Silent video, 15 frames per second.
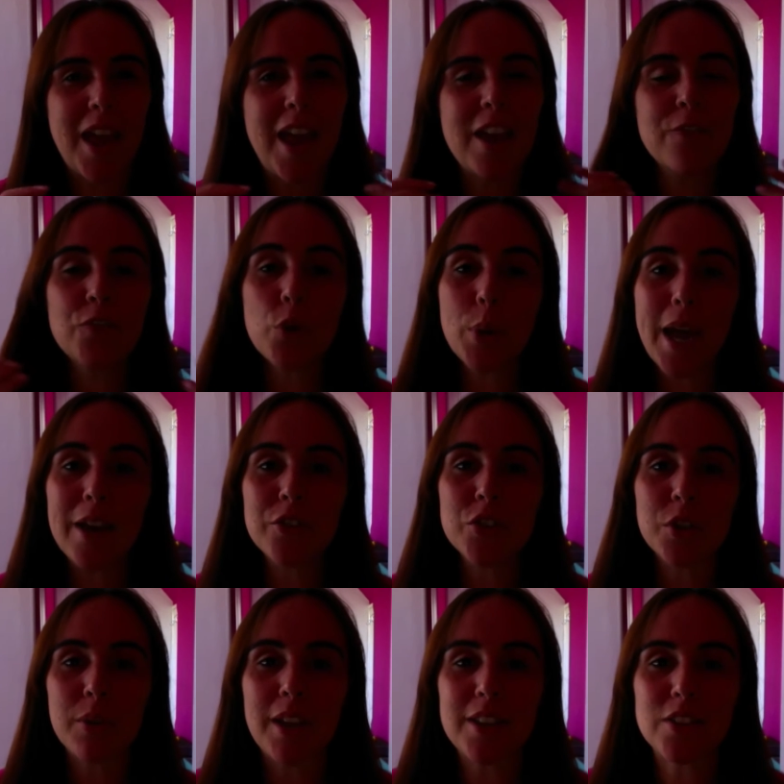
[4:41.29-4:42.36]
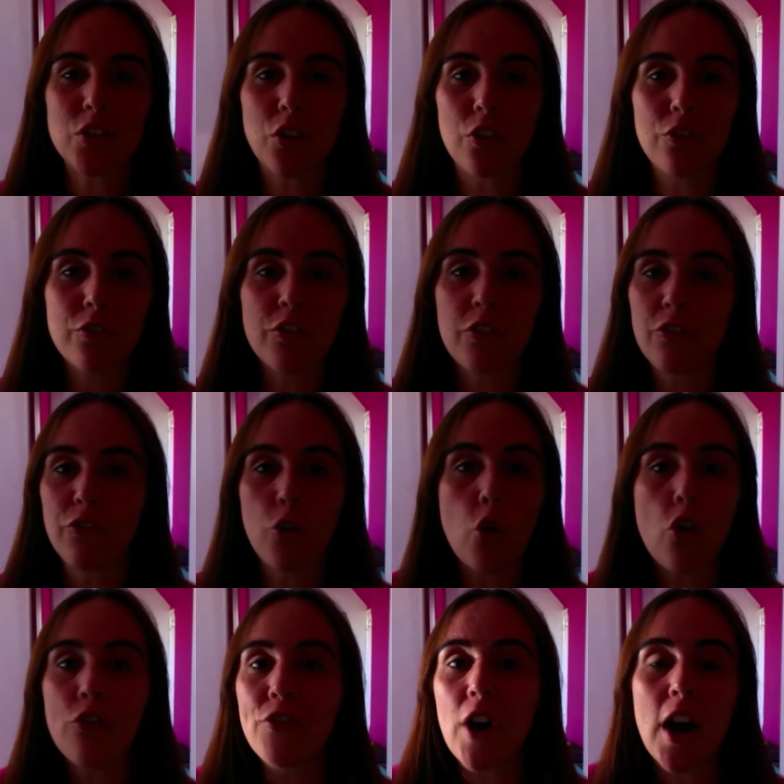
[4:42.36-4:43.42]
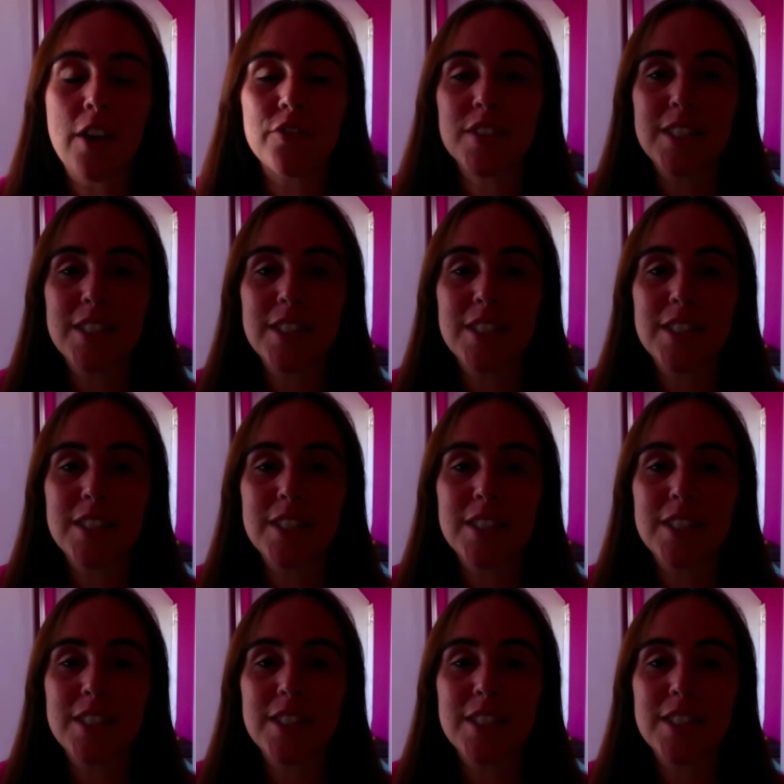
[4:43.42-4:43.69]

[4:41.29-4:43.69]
if you can do it sort of 4, 5,